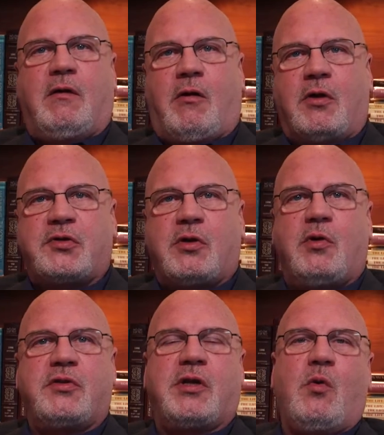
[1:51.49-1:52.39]

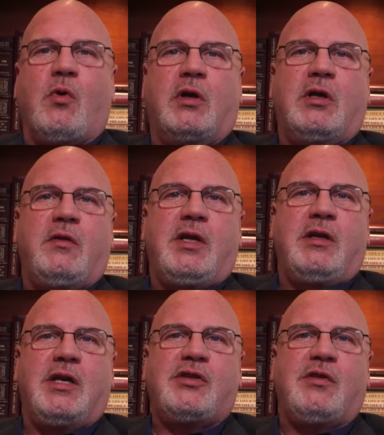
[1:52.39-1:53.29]
Also, as I worked in the
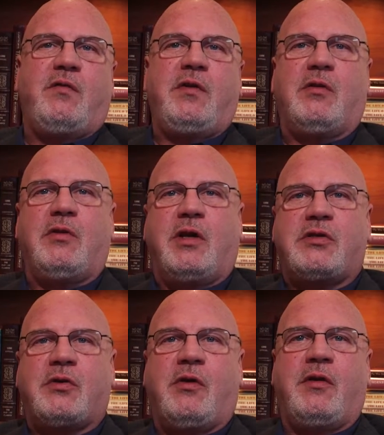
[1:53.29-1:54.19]
addiction field, I
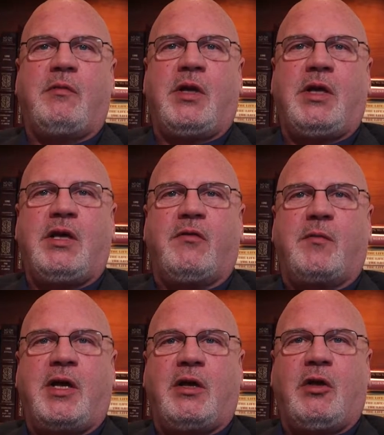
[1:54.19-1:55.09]
saw that many of
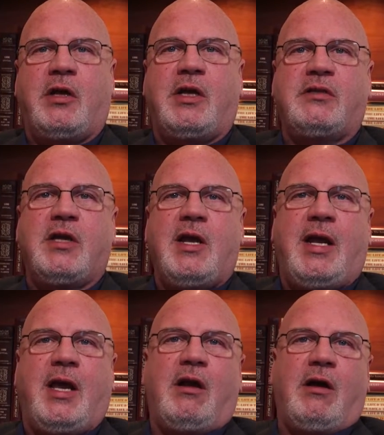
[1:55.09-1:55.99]
my clients
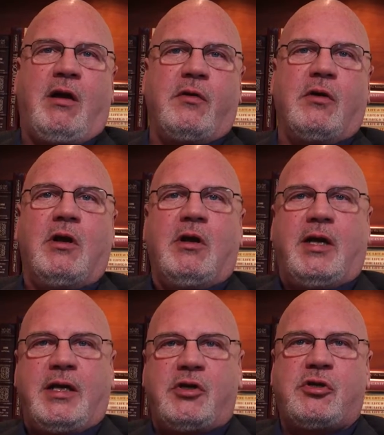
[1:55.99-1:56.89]
had other
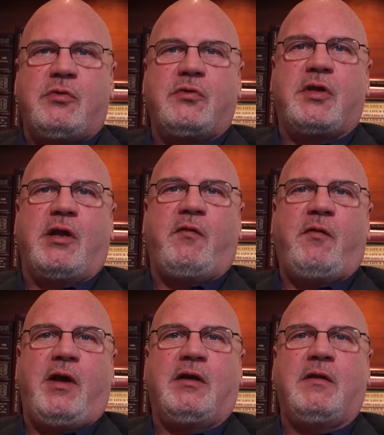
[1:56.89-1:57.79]
issues that
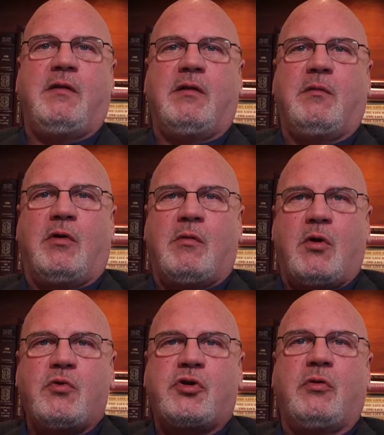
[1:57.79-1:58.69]
affected them
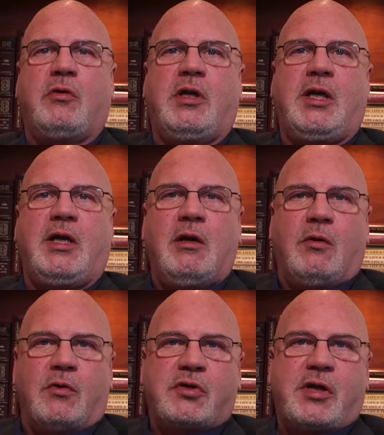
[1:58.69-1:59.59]
emotionally
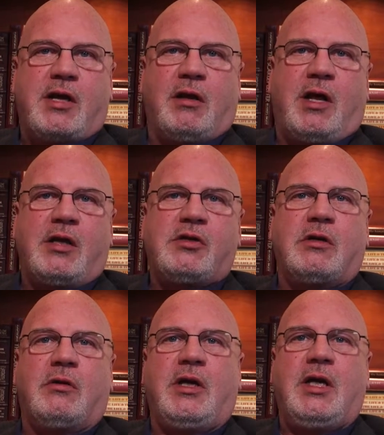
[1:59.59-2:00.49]
or
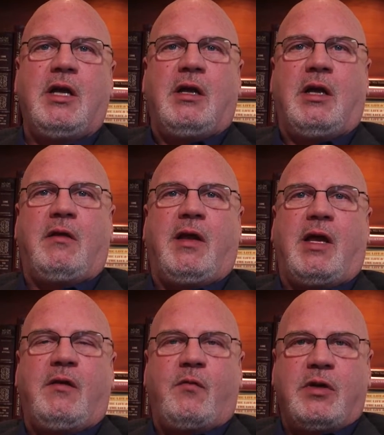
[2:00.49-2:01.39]
psychologically, and
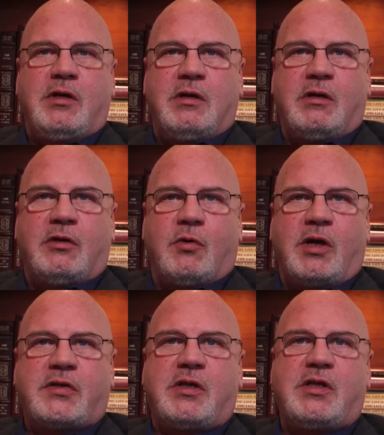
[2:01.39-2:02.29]
that if we didn't
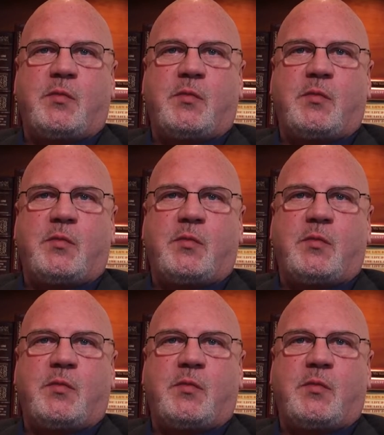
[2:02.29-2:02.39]
address these